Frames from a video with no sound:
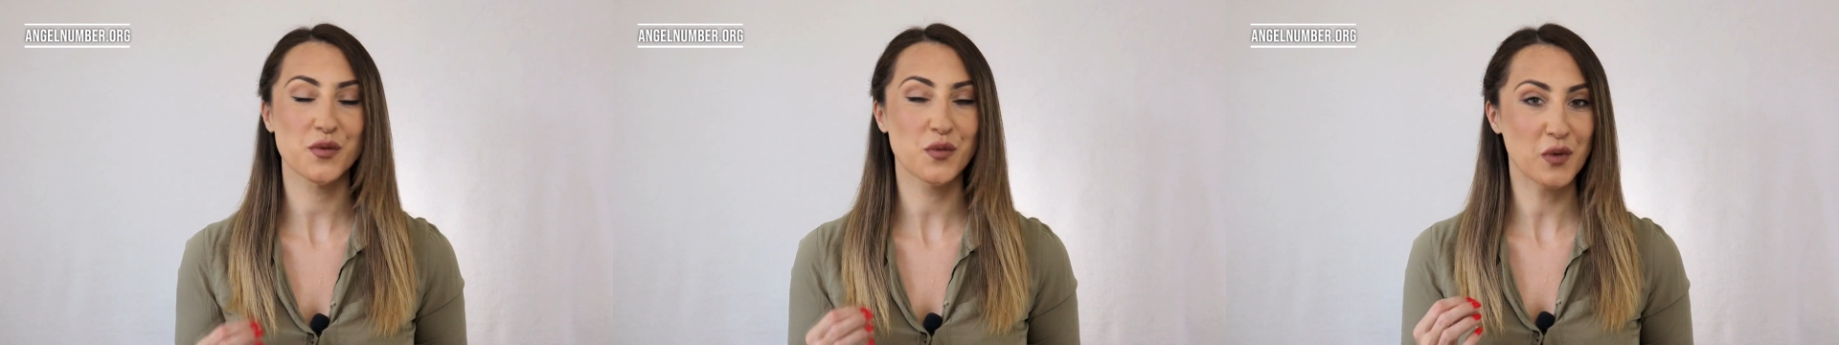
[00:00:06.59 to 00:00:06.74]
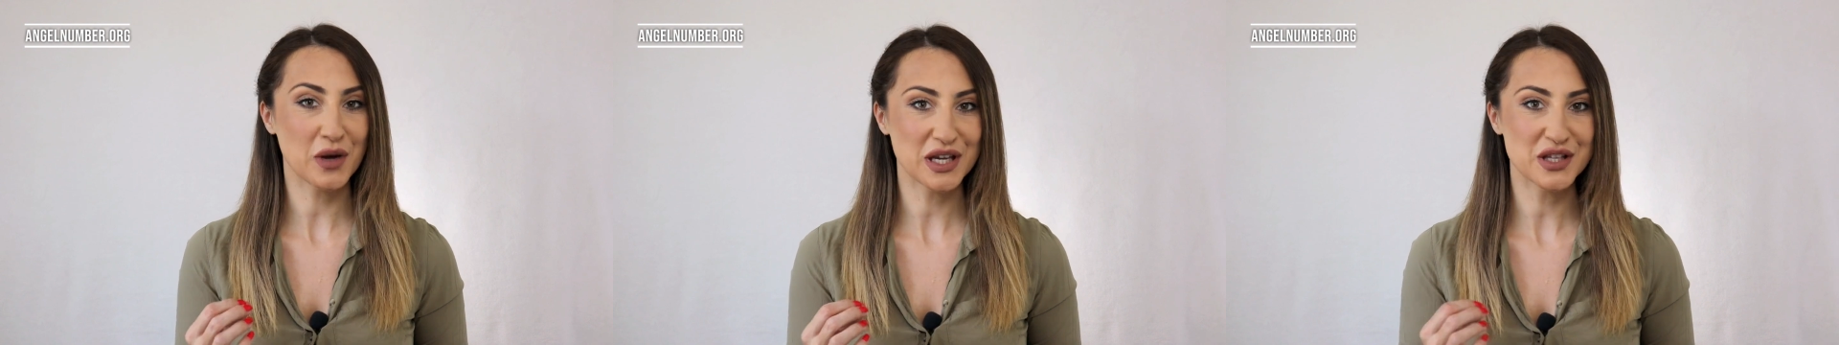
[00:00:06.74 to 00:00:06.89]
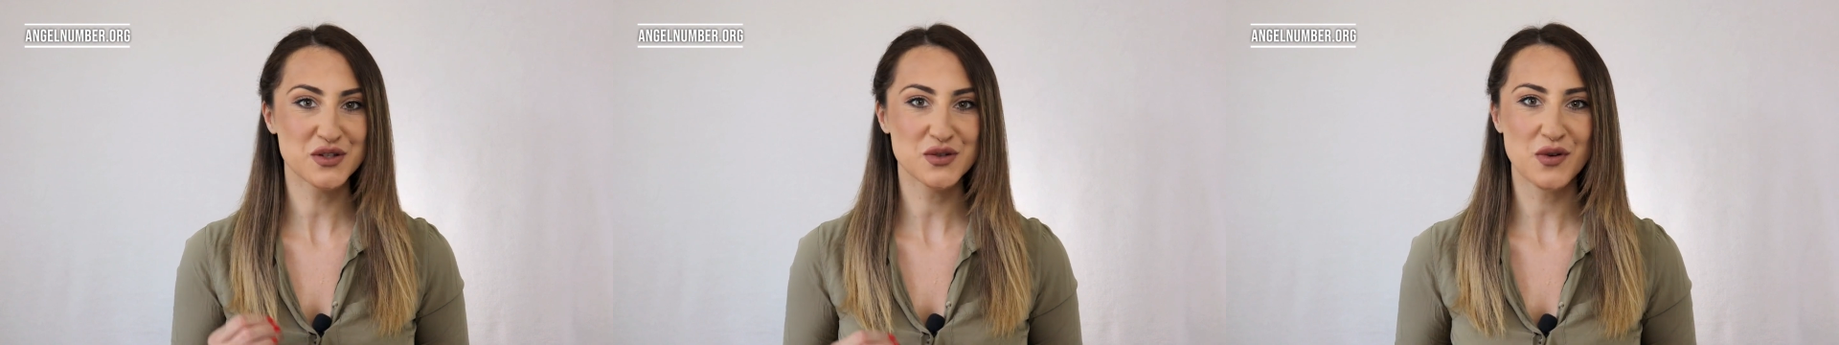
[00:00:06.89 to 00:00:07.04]

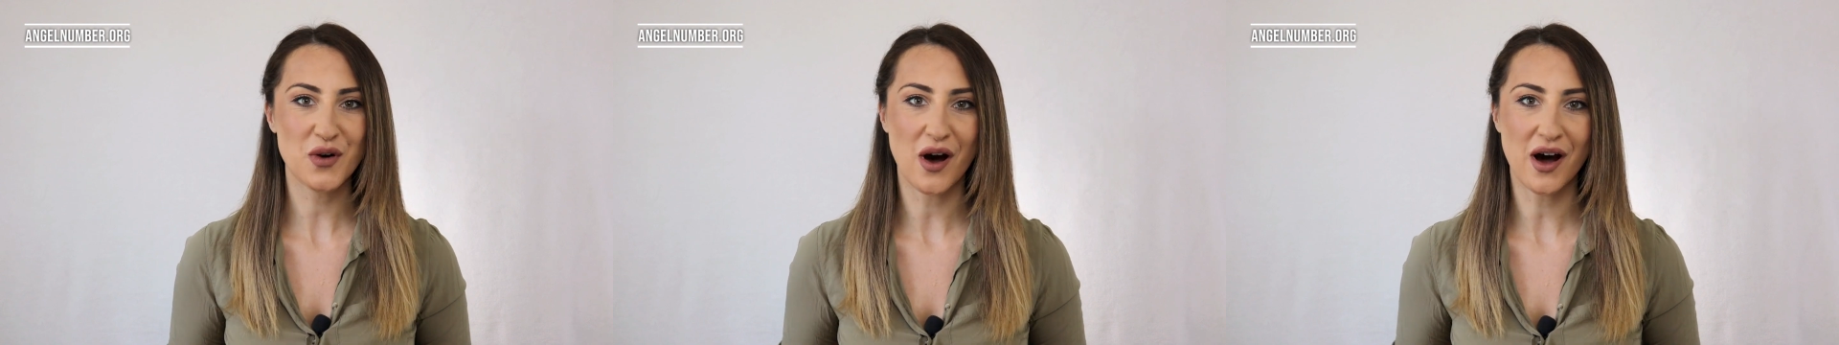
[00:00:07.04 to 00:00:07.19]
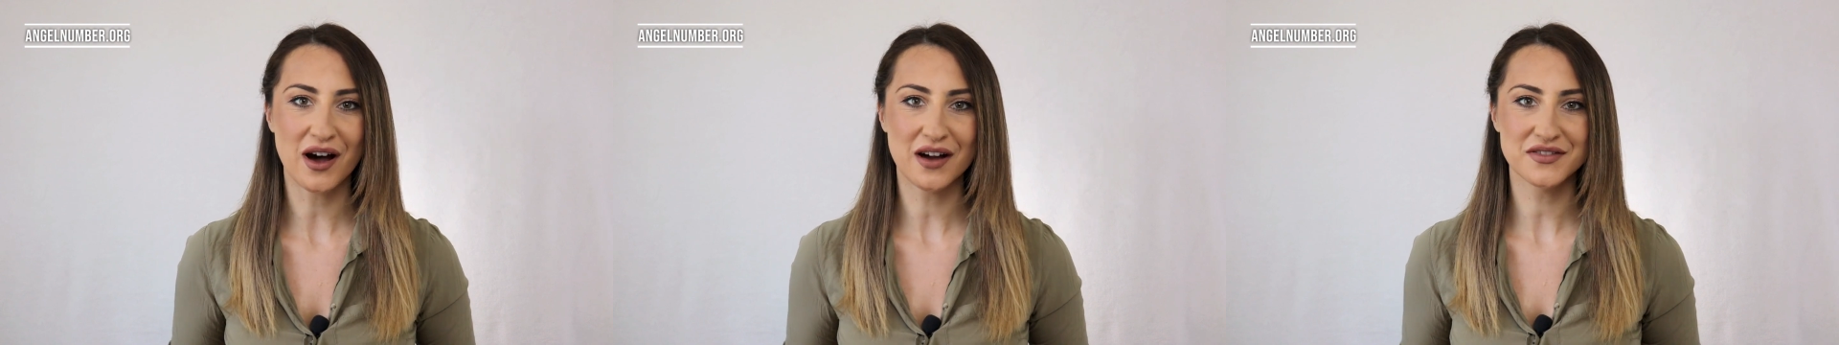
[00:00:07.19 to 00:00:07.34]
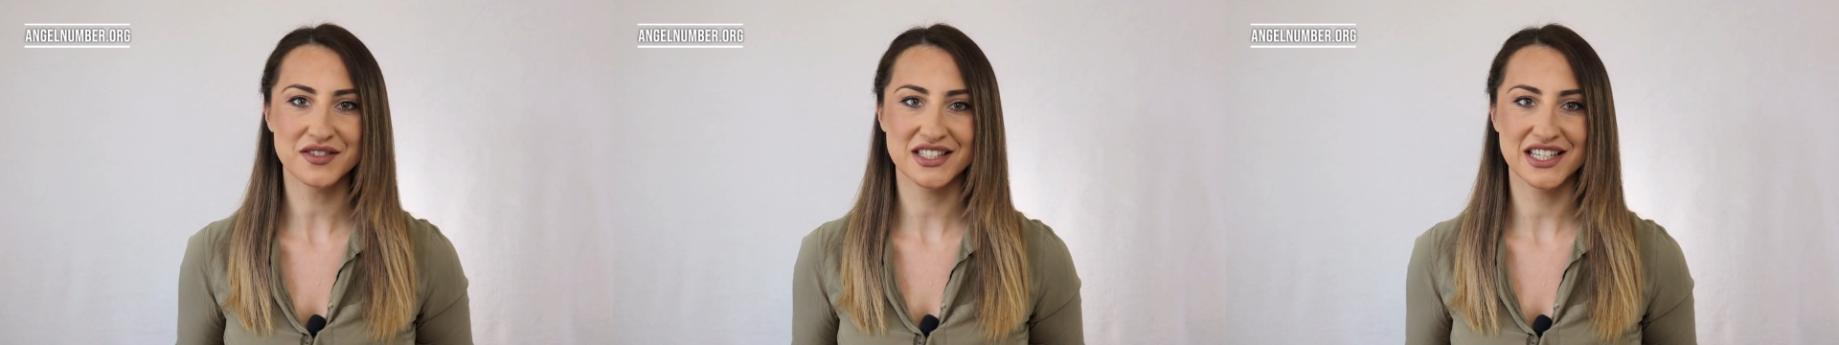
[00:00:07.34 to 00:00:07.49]
way too
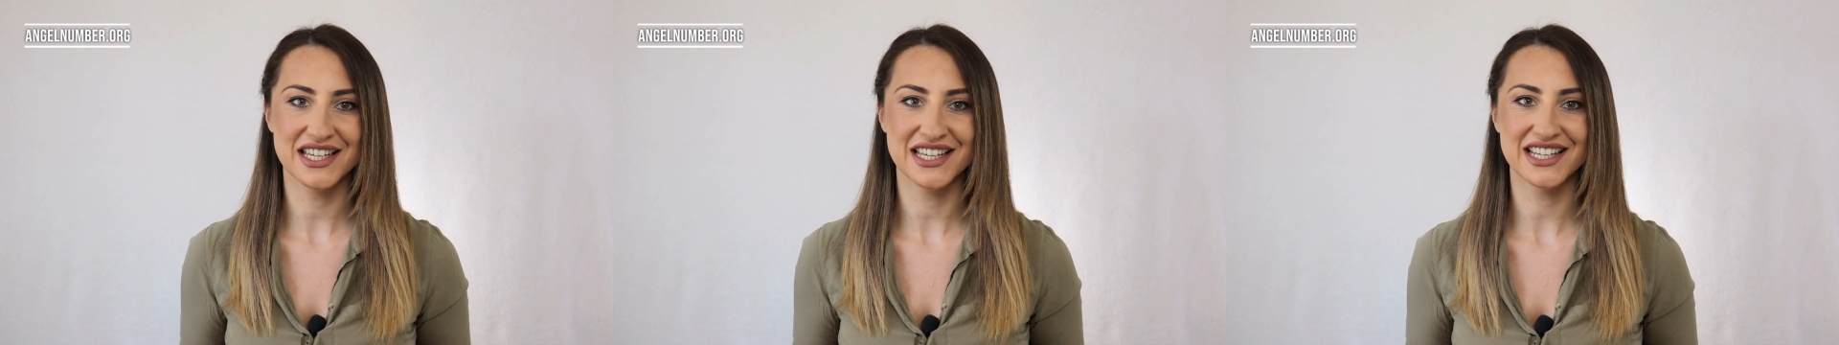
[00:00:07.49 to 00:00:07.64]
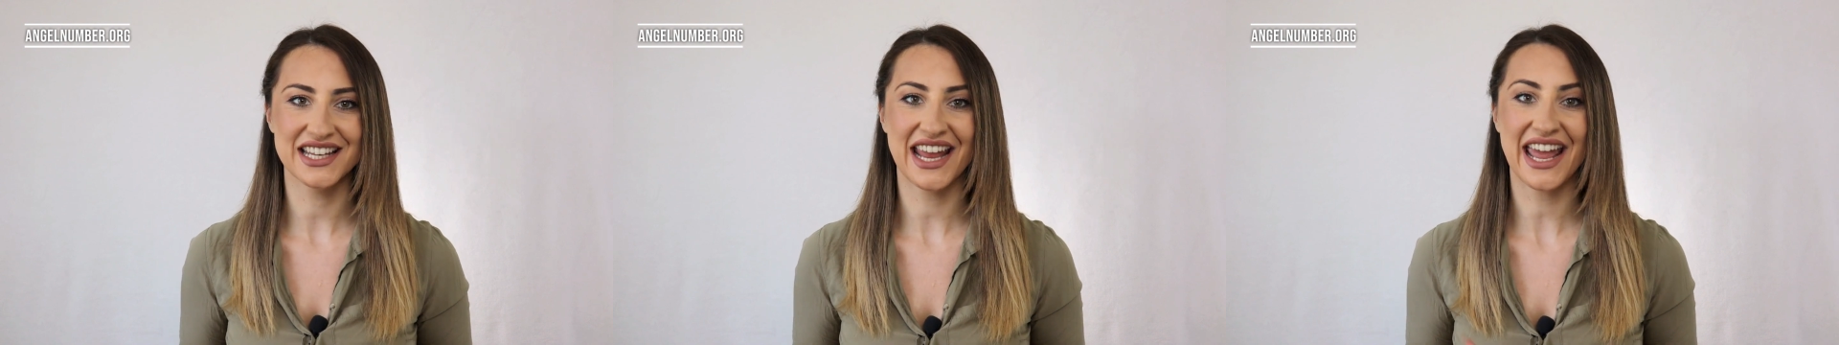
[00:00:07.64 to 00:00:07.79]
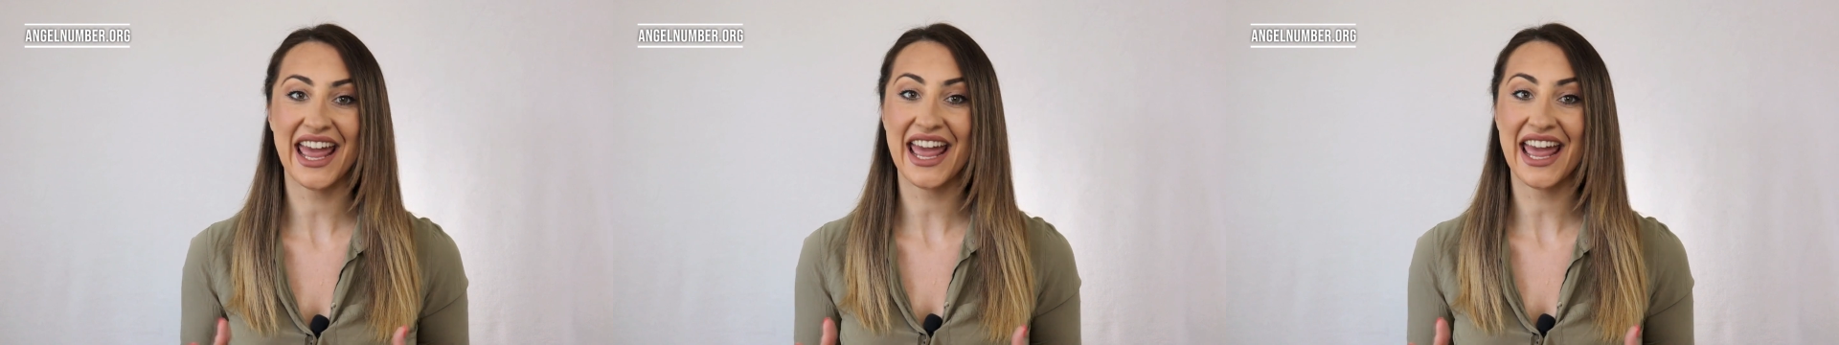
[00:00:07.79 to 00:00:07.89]
often